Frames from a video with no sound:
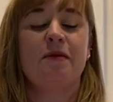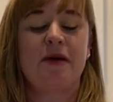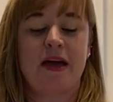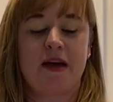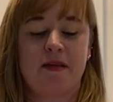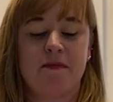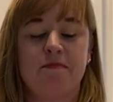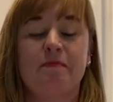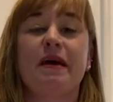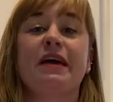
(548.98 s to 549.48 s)

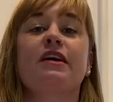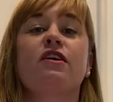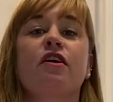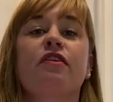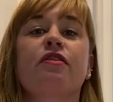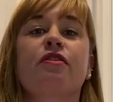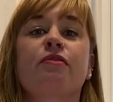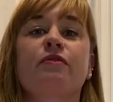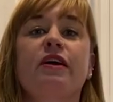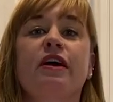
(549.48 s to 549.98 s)
and bake
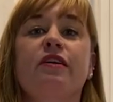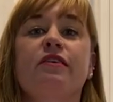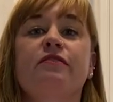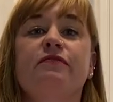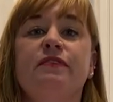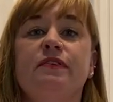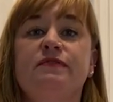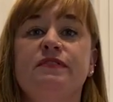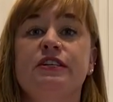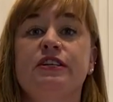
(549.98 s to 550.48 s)
on
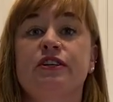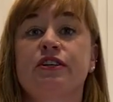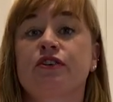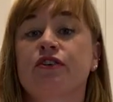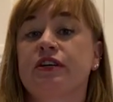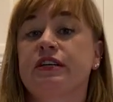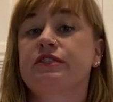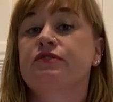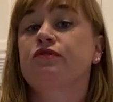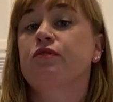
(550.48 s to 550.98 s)
350
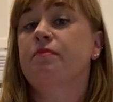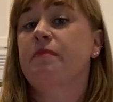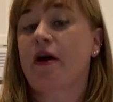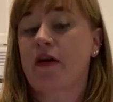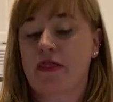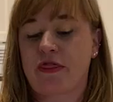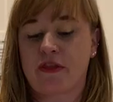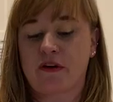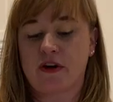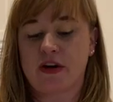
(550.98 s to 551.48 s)
degrees for
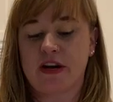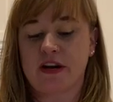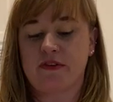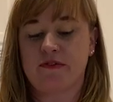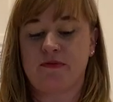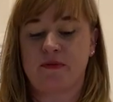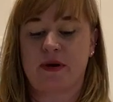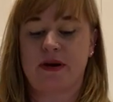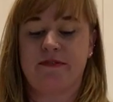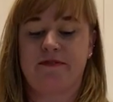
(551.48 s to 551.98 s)
about 30 to
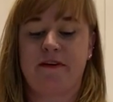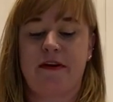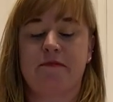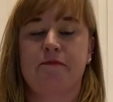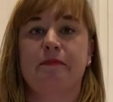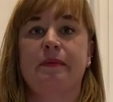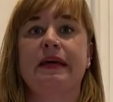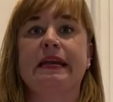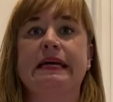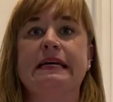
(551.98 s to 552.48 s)
45
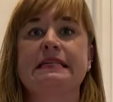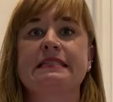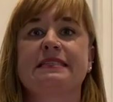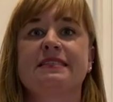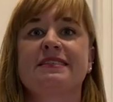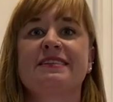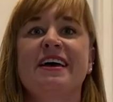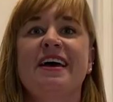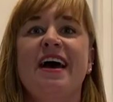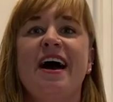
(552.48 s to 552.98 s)

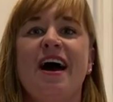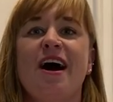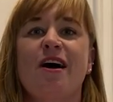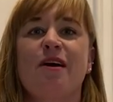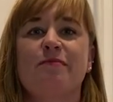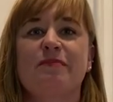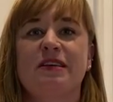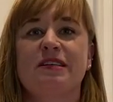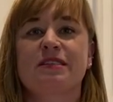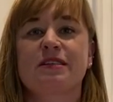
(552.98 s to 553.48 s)
minutes.
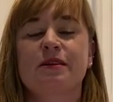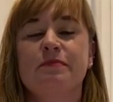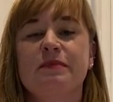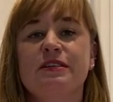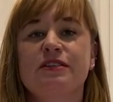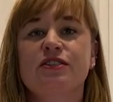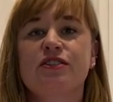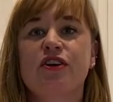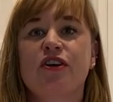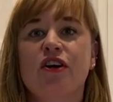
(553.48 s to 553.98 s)
Um, these can be
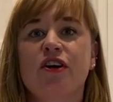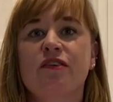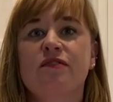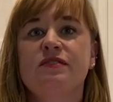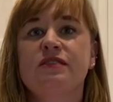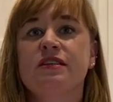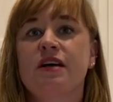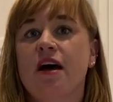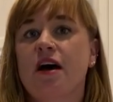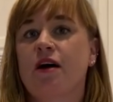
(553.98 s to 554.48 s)

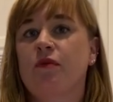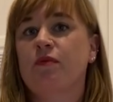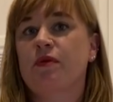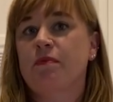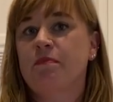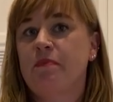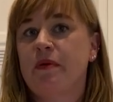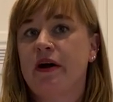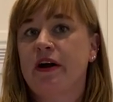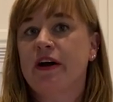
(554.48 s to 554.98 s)
served uh,
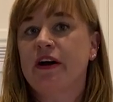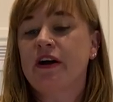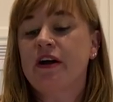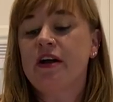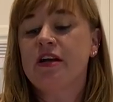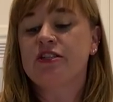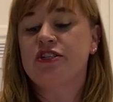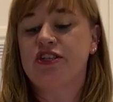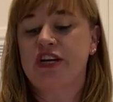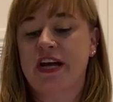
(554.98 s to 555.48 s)
with
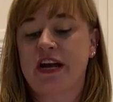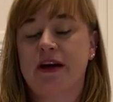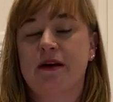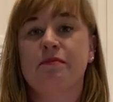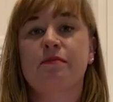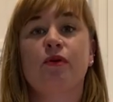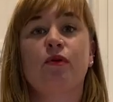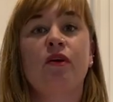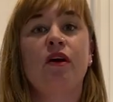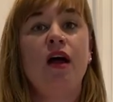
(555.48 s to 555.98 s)
butter,
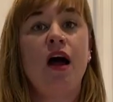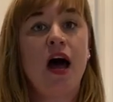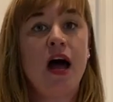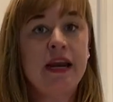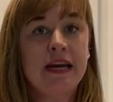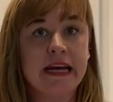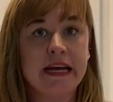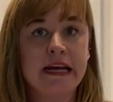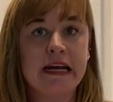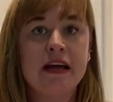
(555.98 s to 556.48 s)
jam, or
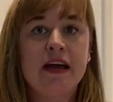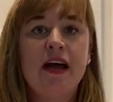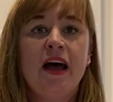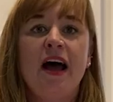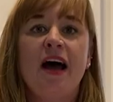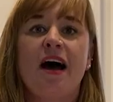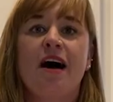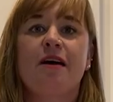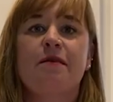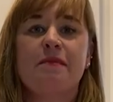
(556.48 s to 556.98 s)
honey.
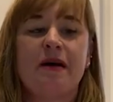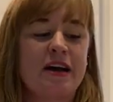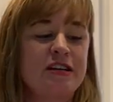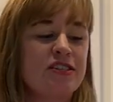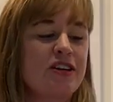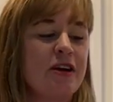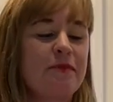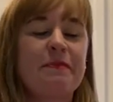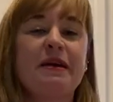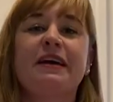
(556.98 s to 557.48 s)
Um, I
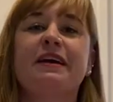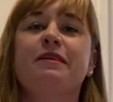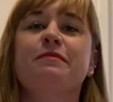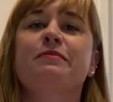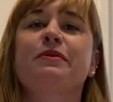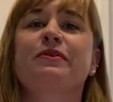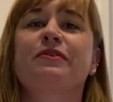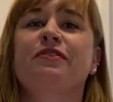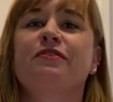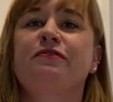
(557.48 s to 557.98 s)
tried making
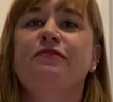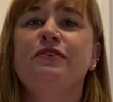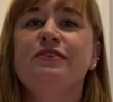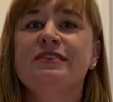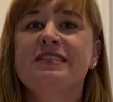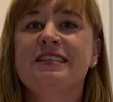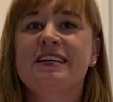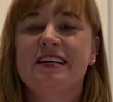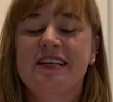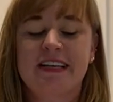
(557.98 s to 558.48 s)
both the full
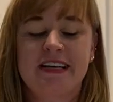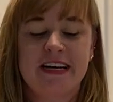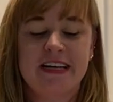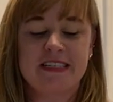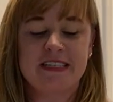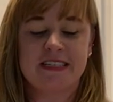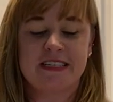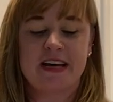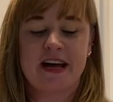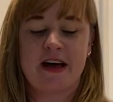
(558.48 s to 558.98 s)

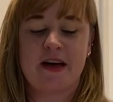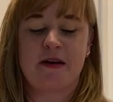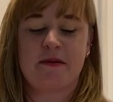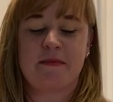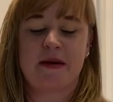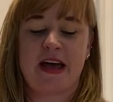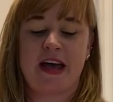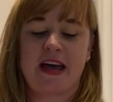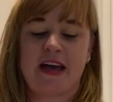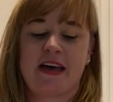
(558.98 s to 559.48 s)
skillet
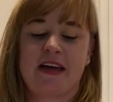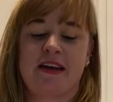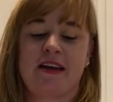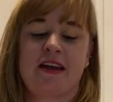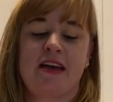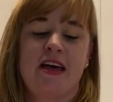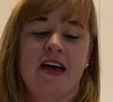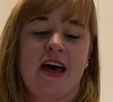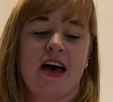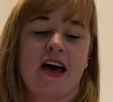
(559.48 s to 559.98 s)
um, and
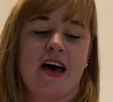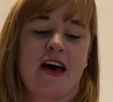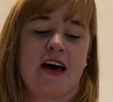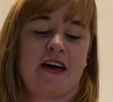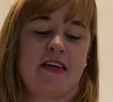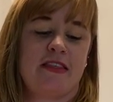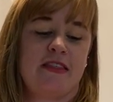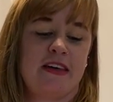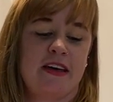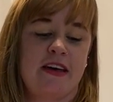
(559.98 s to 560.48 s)

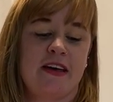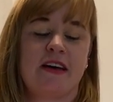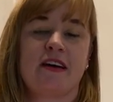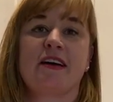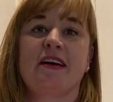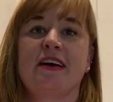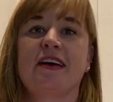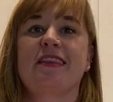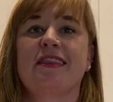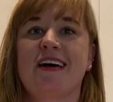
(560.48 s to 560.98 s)
uh, the
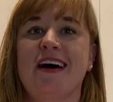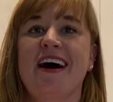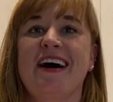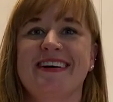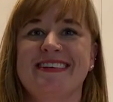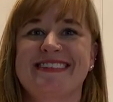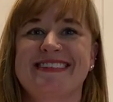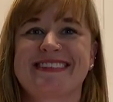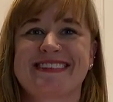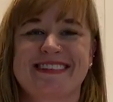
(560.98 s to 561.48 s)
in the
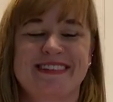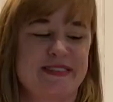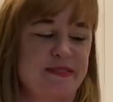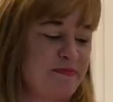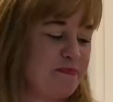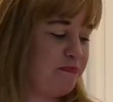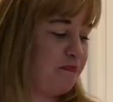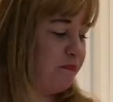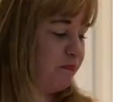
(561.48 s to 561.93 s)
husks.